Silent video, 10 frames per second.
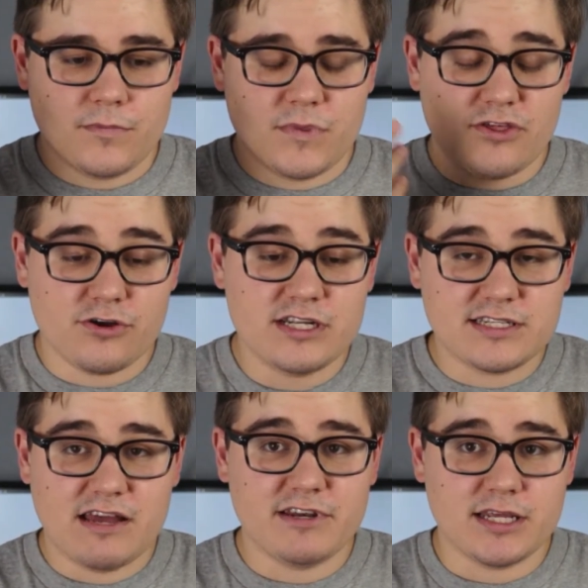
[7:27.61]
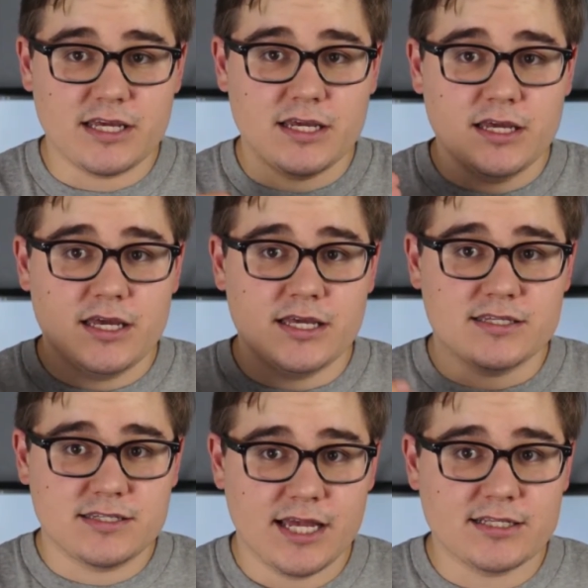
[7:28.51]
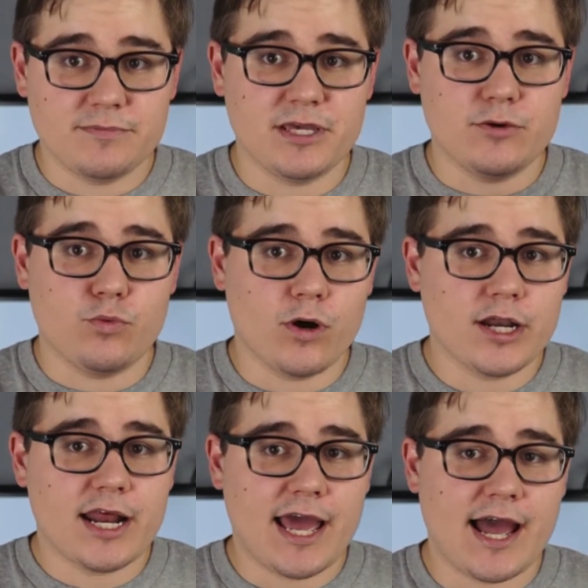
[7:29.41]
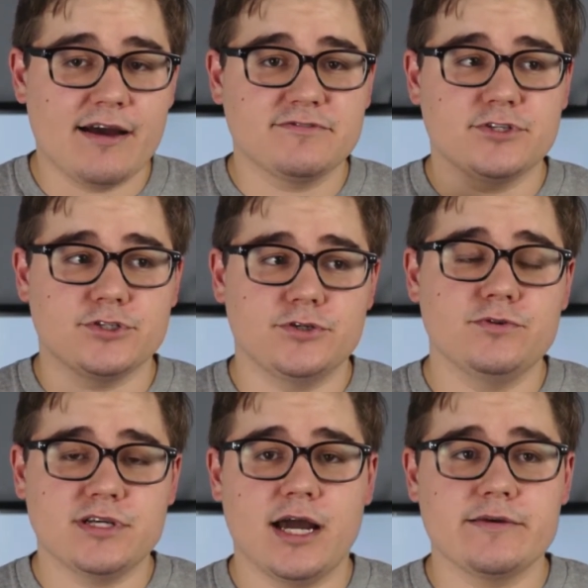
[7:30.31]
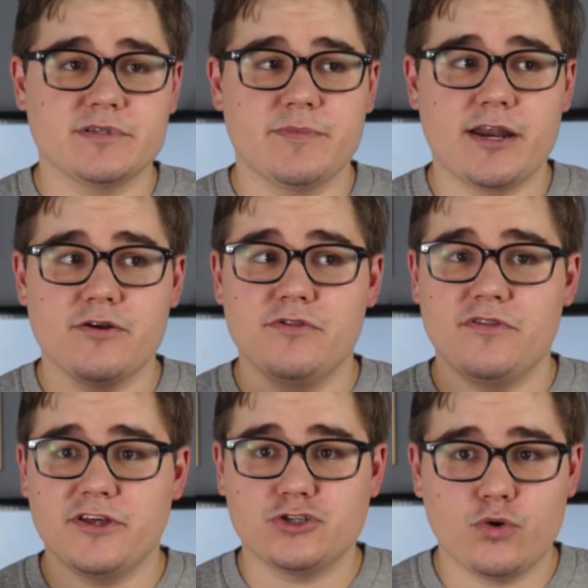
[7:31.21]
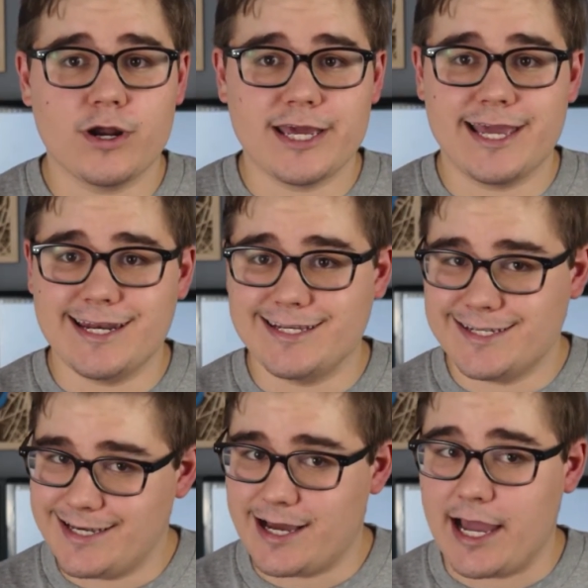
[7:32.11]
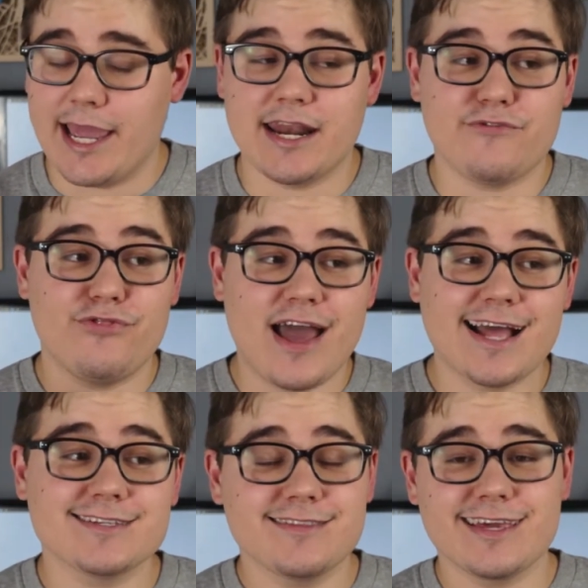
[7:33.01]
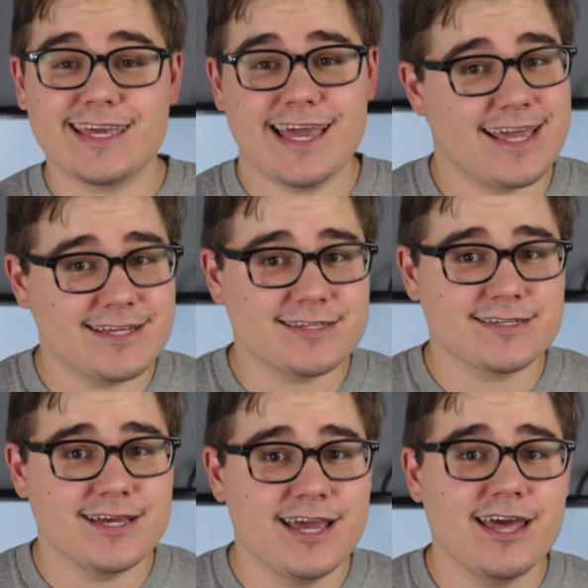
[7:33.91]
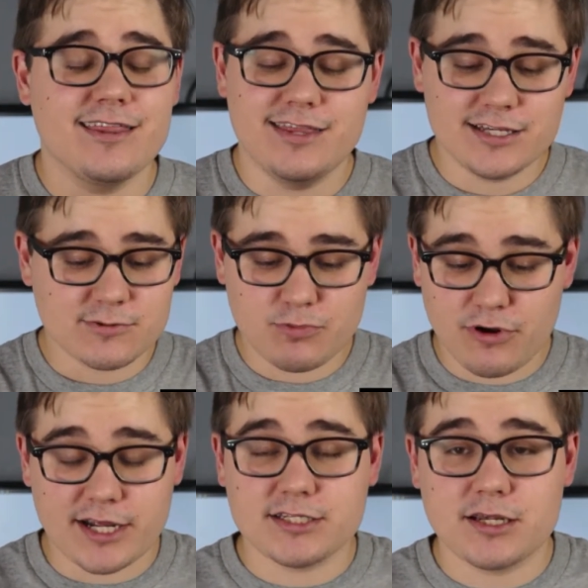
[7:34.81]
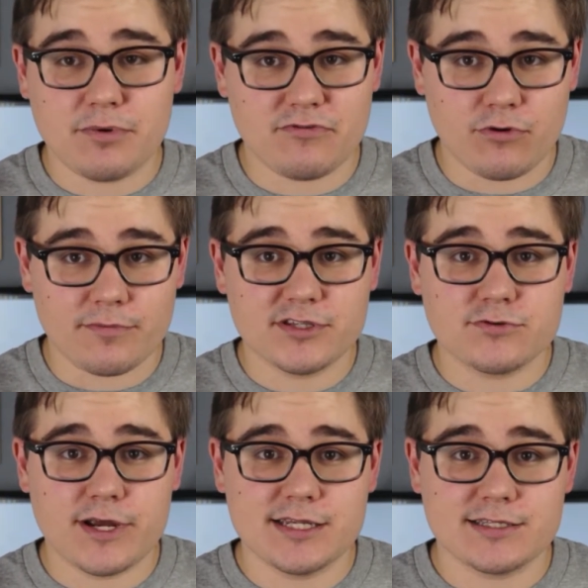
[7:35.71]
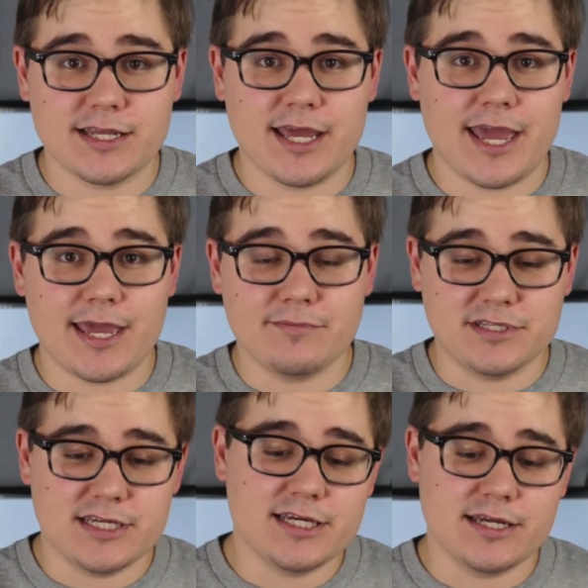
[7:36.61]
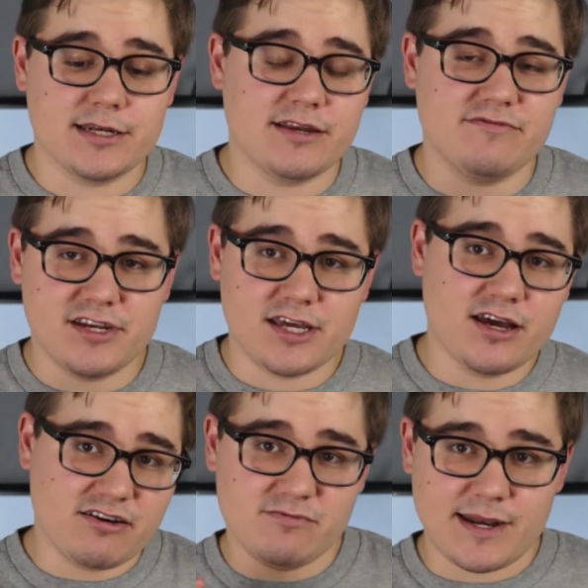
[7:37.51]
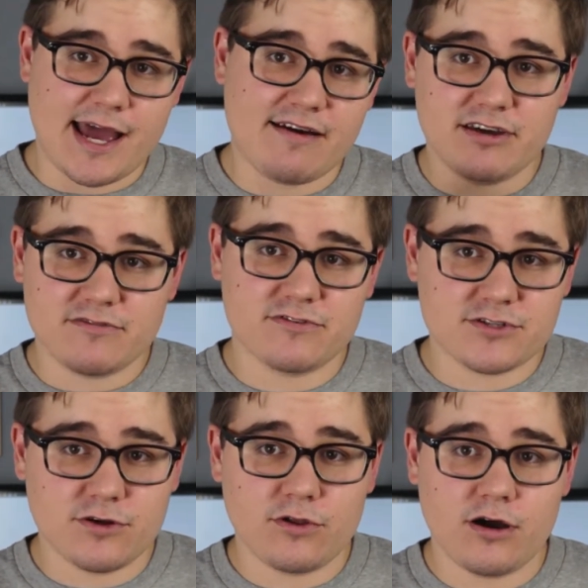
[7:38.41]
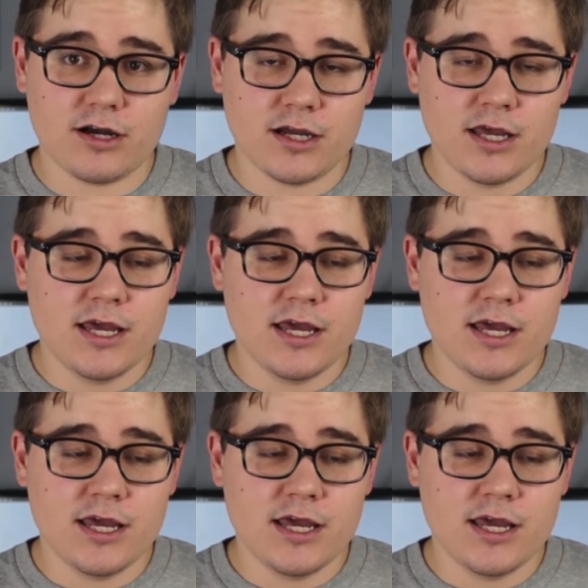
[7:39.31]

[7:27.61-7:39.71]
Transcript: The 3070 is said to be 1.5 to 2 times better than the 2080 Ti. And if that's the case, this price to performance race that AMD and Nvidia have been having for so long